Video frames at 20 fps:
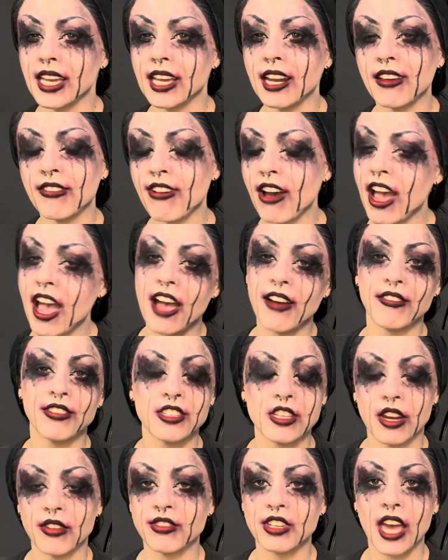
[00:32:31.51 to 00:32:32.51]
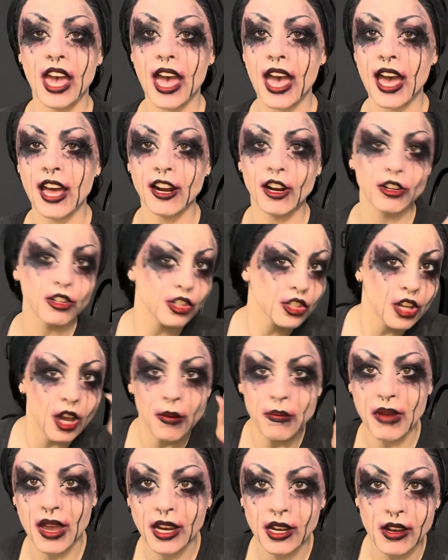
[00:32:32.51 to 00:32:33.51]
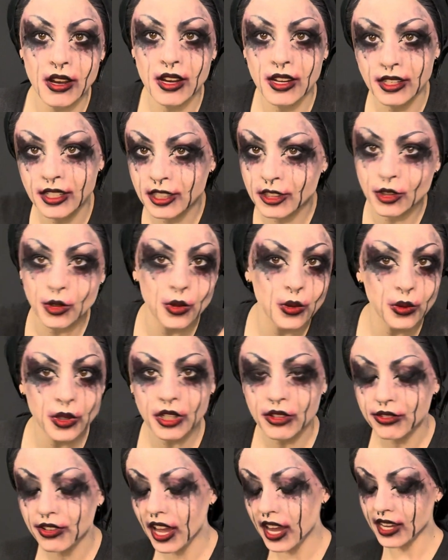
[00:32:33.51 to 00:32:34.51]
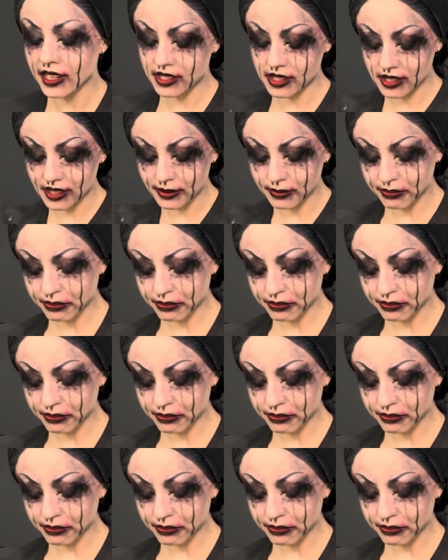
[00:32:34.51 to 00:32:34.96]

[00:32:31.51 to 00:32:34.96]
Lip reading: And if I have stuff to add, I'll just come back on and do it real fast.